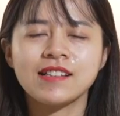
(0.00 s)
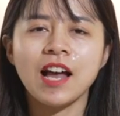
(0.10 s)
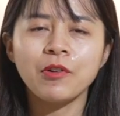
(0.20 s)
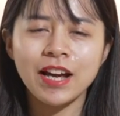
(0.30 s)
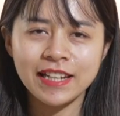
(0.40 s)

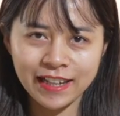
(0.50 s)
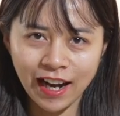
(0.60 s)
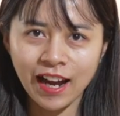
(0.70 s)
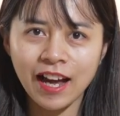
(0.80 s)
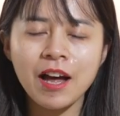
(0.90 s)

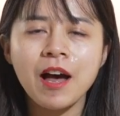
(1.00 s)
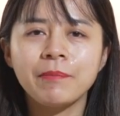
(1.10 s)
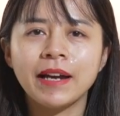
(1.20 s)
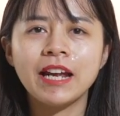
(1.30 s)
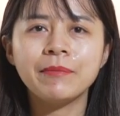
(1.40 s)
Sawadika.
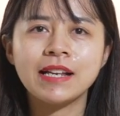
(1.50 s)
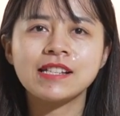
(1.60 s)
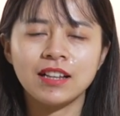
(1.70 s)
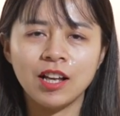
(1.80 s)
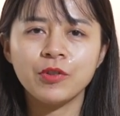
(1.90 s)
My name
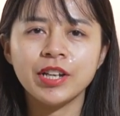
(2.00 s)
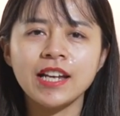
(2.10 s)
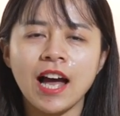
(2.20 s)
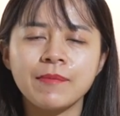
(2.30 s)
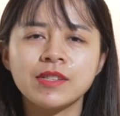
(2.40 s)
is
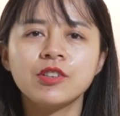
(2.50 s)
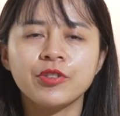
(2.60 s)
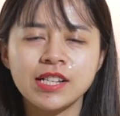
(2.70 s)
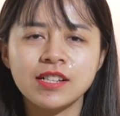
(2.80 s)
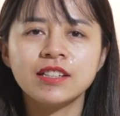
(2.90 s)
Chloe. I'm
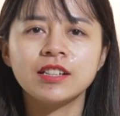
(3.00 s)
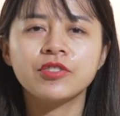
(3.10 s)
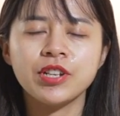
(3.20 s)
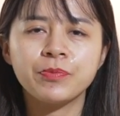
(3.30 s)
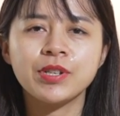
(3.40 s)
the
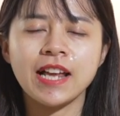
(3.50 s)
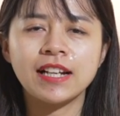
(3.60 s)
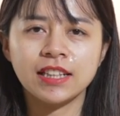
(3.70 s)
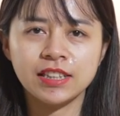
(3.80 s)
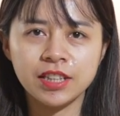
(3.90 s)
regional
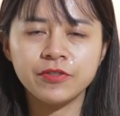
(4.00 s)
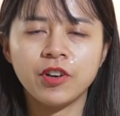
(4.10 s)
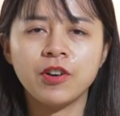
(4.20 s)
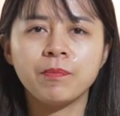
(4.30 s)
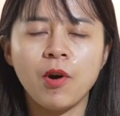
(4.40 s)

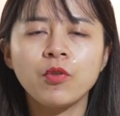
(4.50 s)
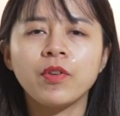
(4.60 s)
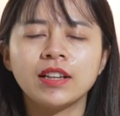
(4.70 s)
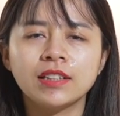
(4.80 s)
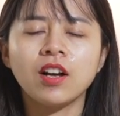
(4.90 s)
representative of Bow
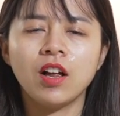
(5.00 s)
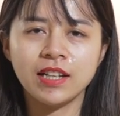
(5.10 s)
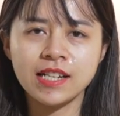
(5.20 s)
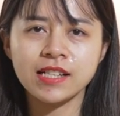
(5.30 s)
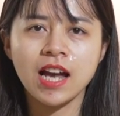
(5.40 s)
Valley
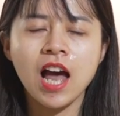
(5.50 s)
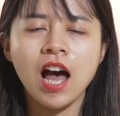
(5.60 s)
College.